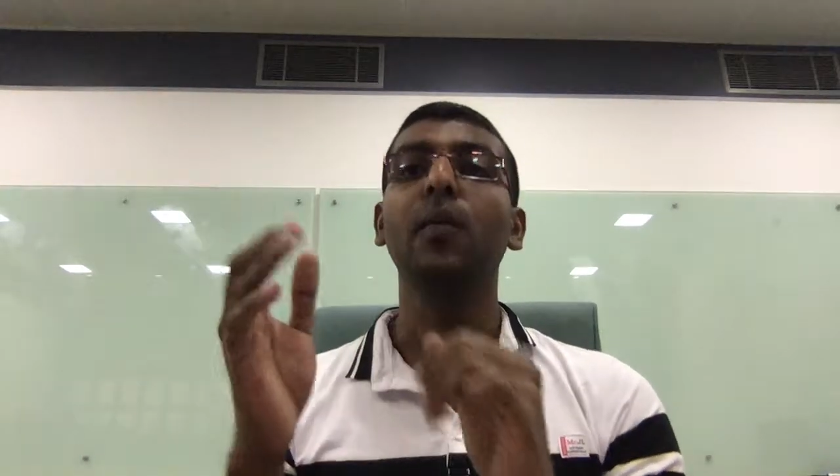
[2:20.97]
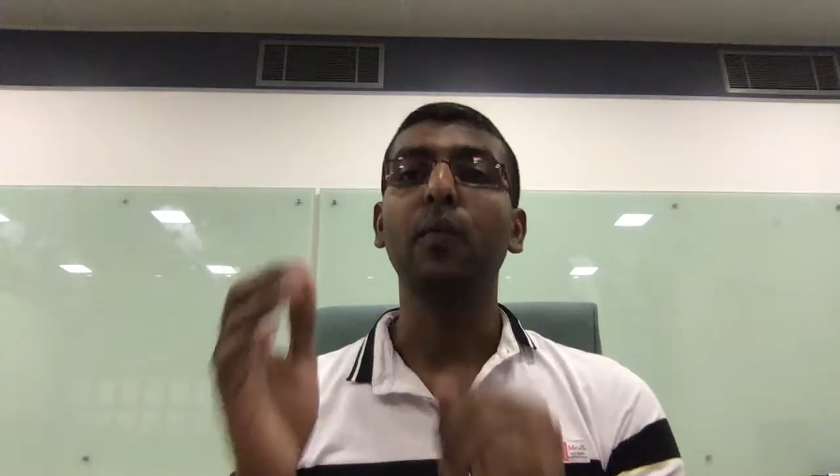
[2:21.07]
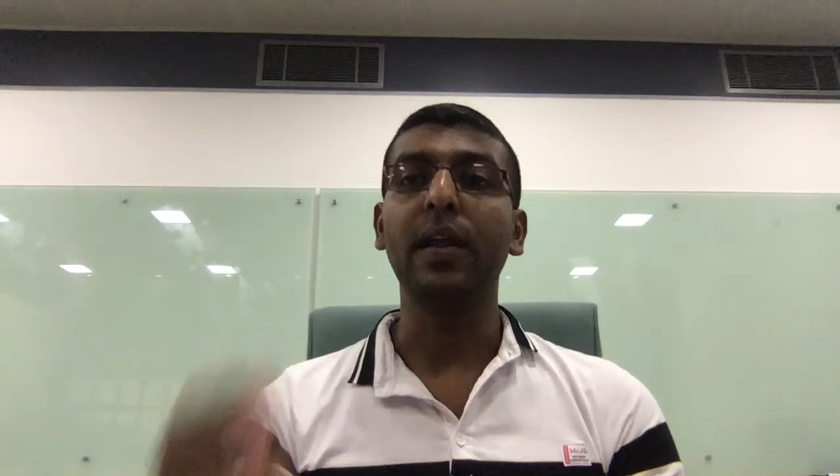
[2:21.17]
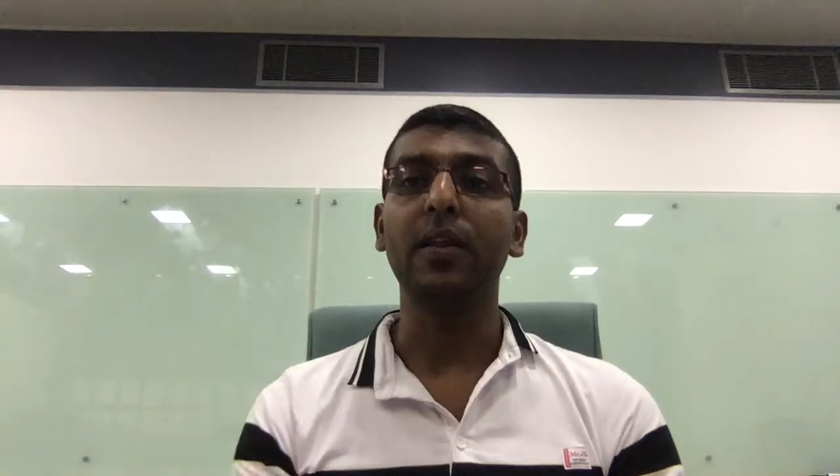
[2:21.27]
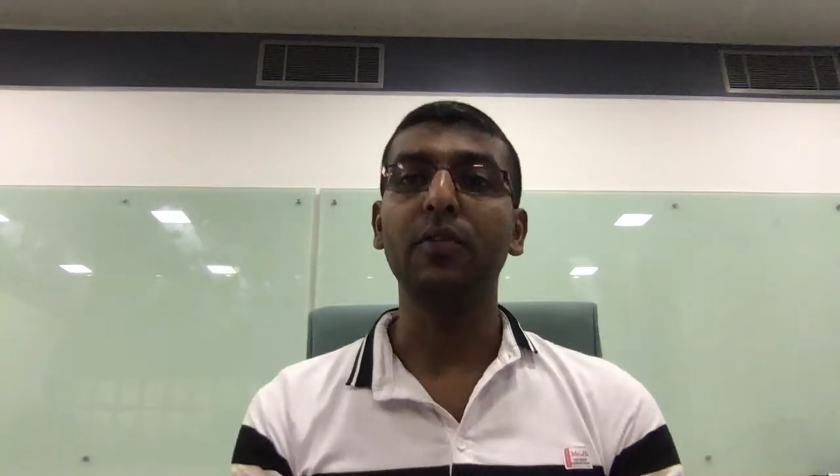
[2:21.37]

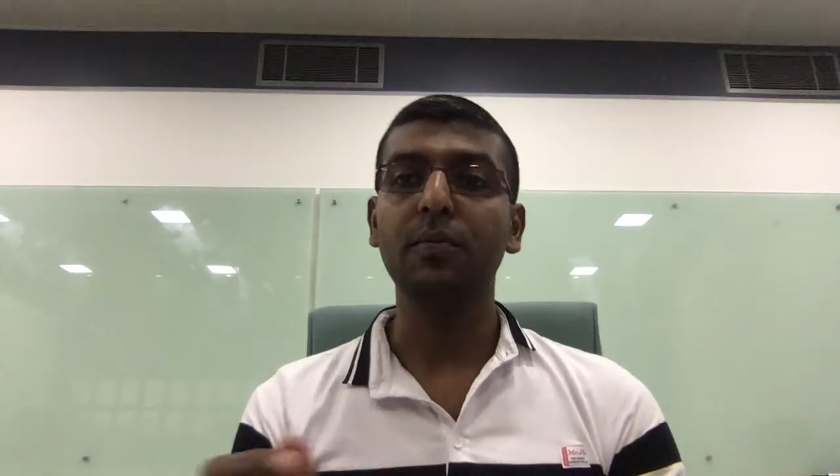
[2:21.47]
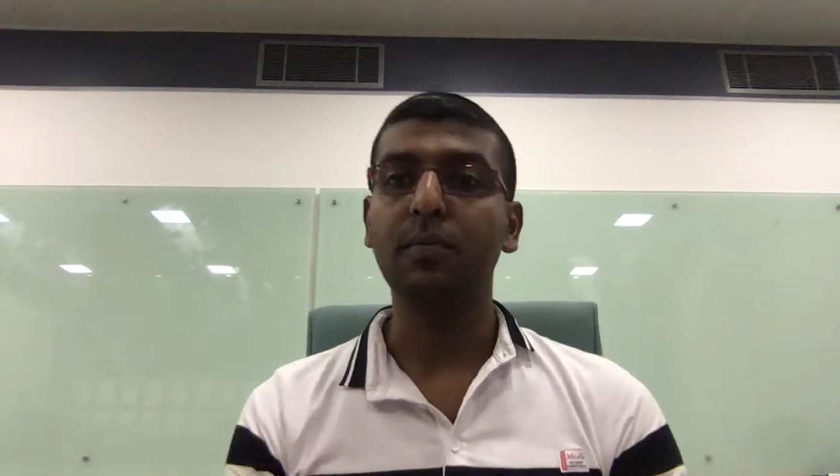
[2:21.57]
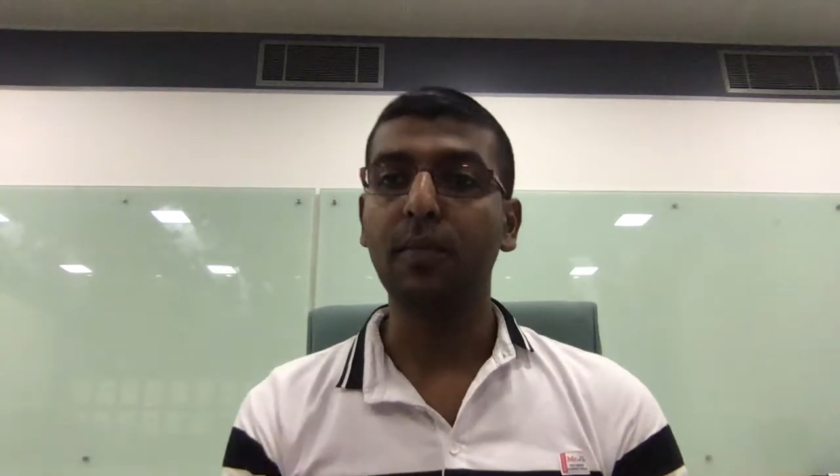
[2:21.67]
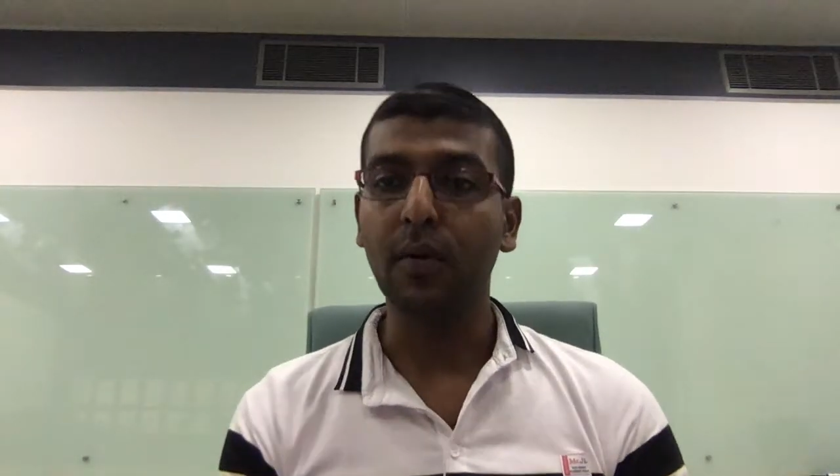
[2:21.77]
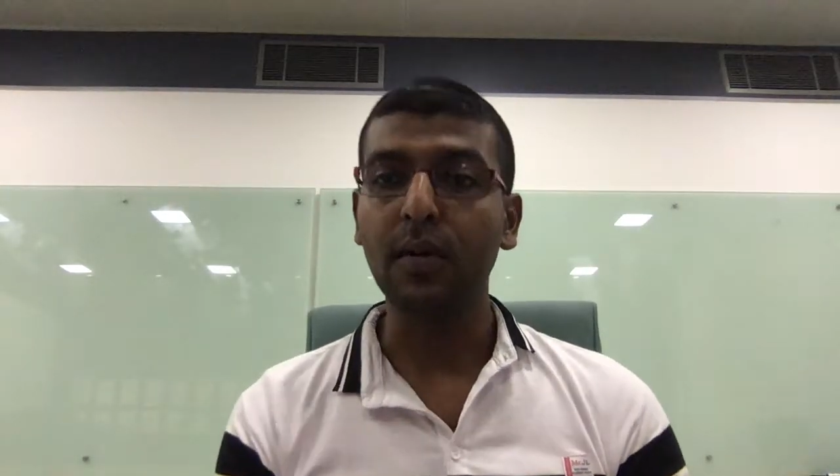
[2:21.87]
When you
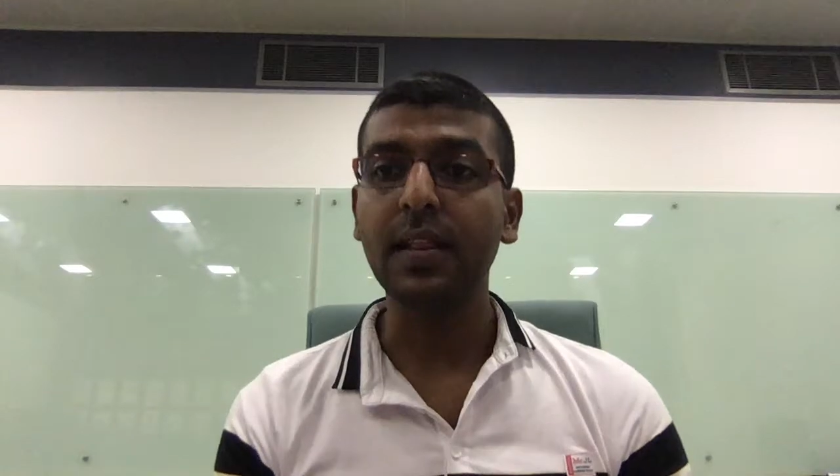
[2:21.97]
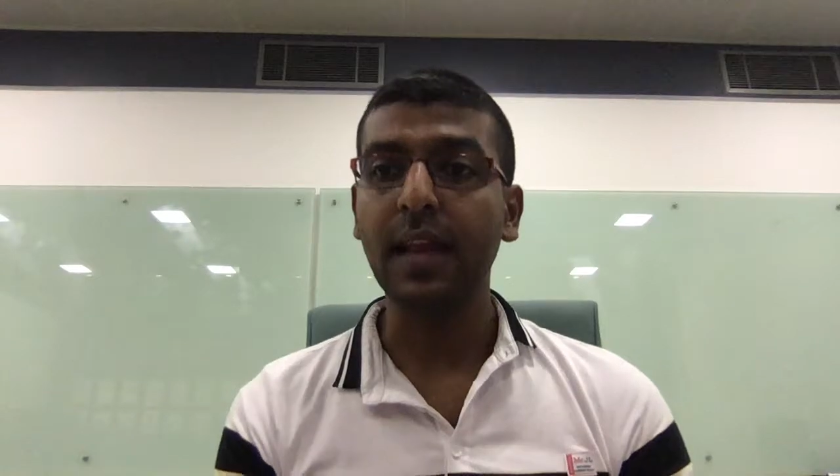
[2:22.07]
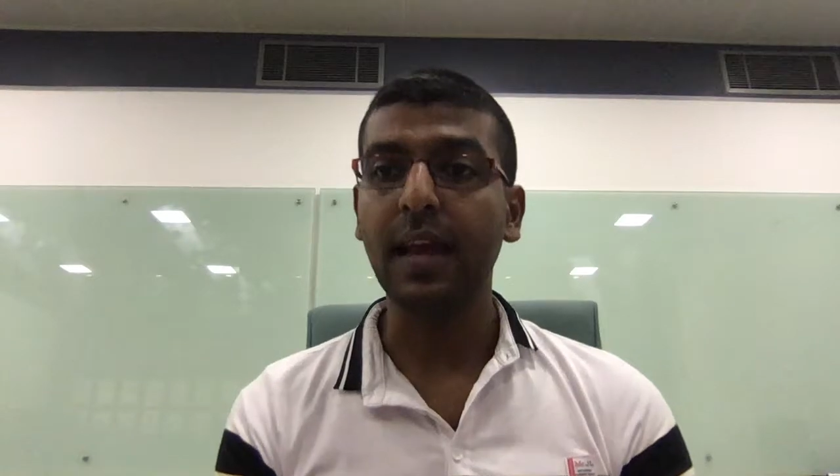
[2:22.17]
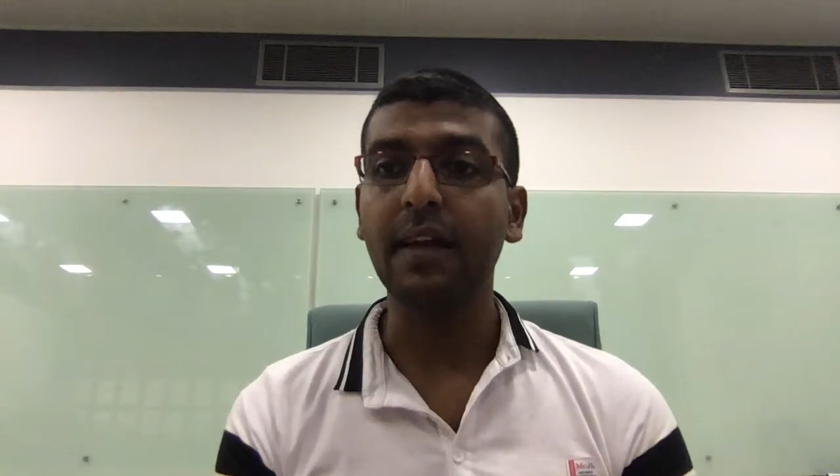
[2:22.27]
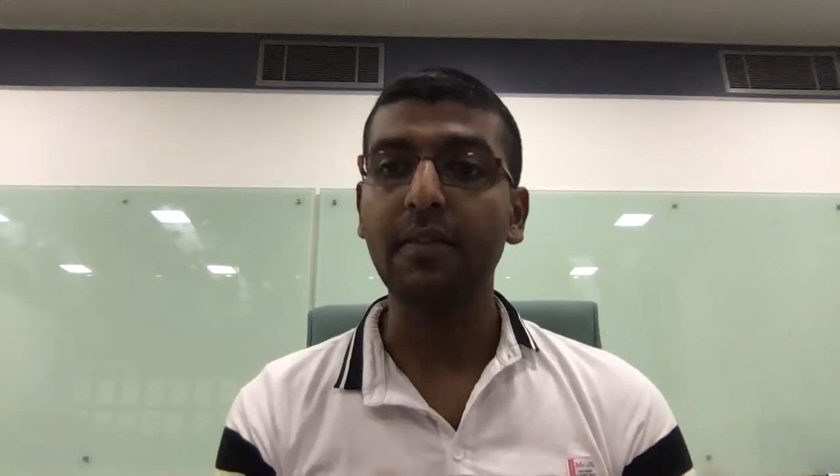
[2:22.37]
both
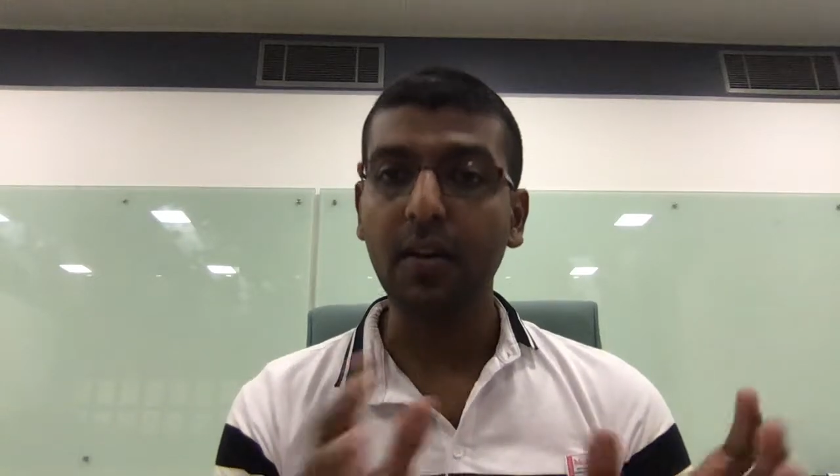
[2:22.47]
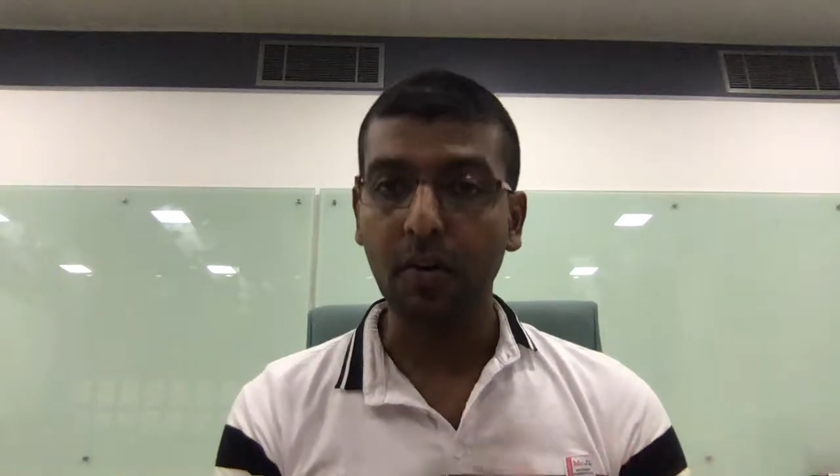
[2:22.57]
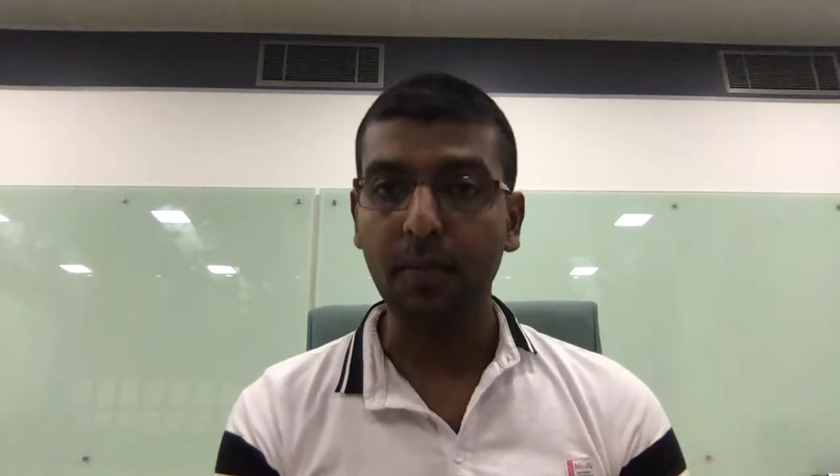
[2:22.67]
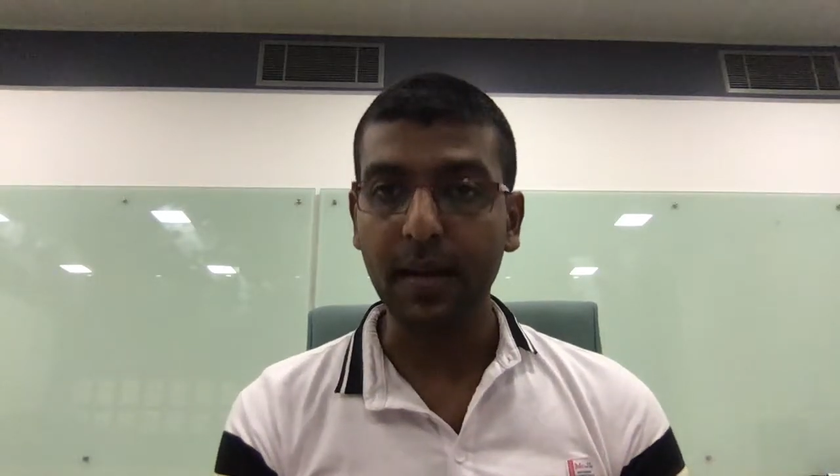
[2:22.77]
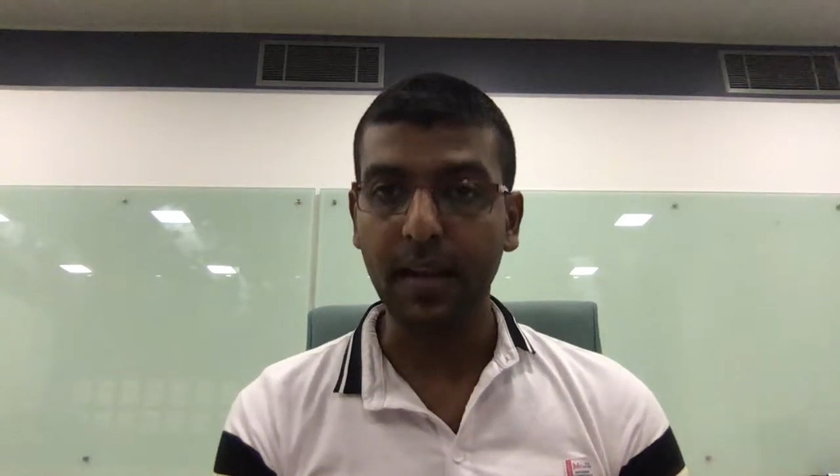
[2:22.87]
have a
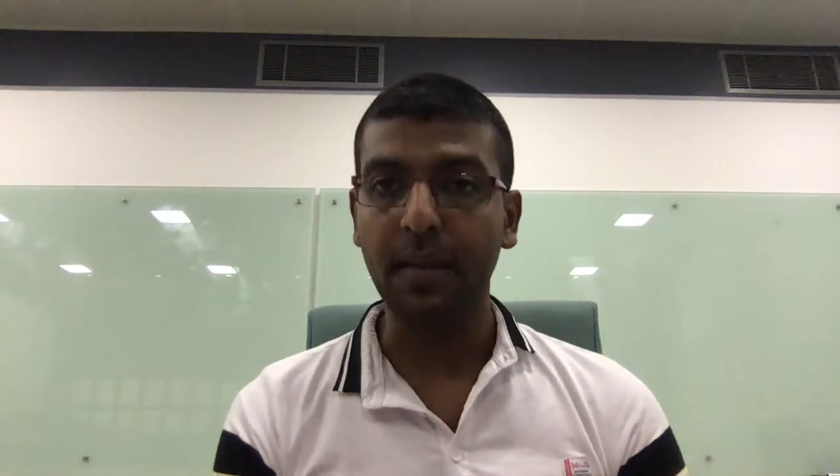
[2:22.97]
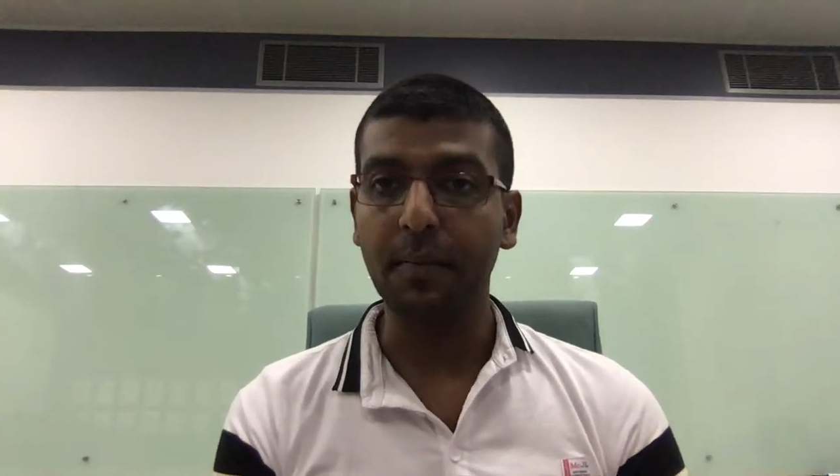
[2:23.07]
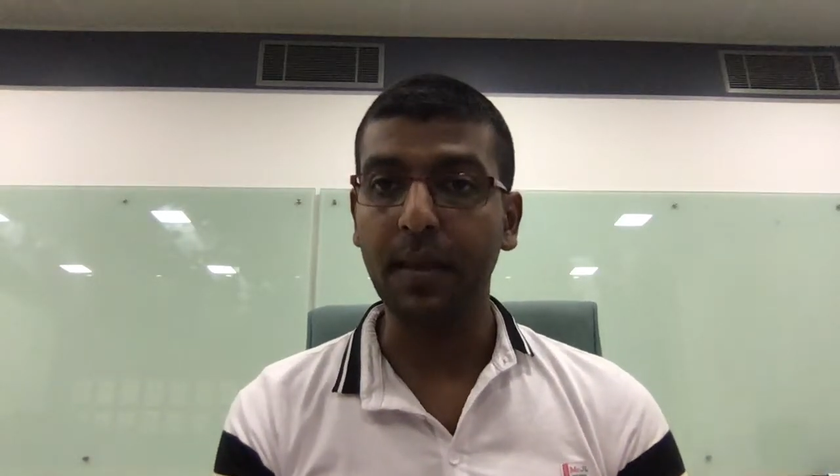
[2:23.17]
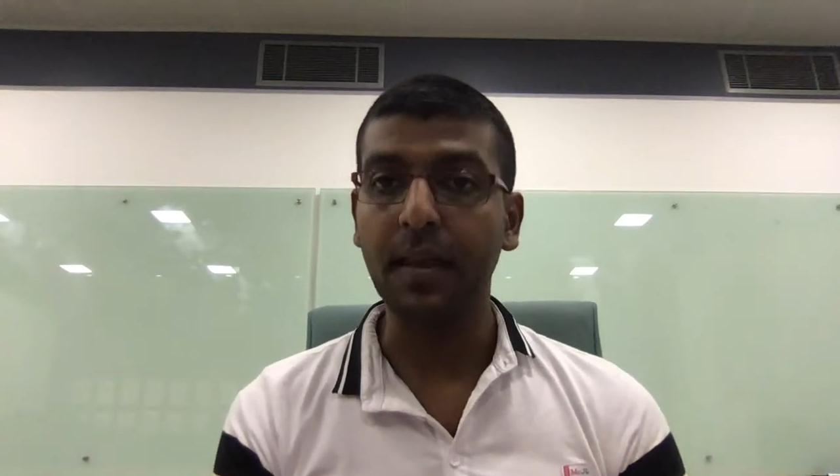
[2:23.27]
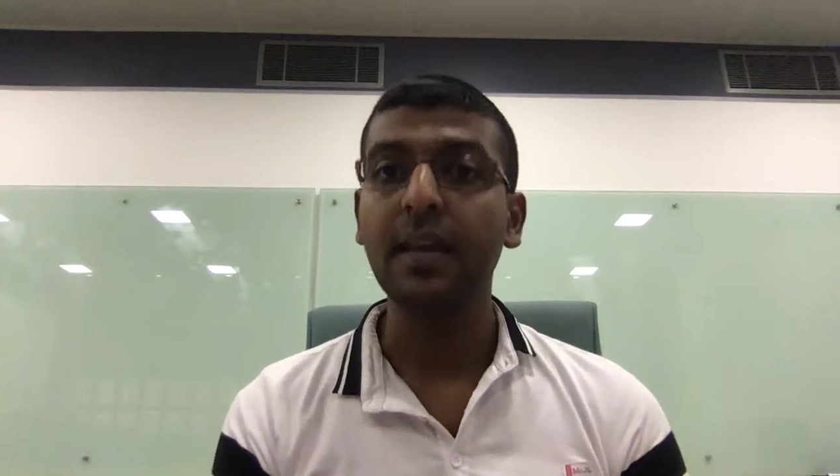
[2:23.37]
common
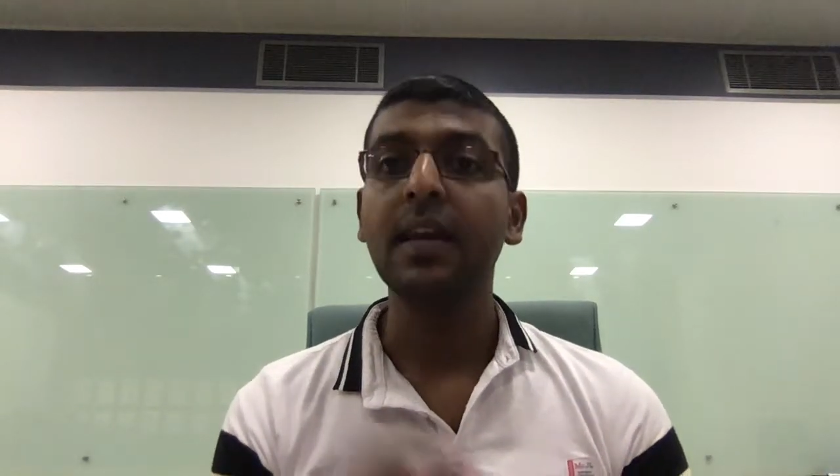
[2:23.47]
enemy,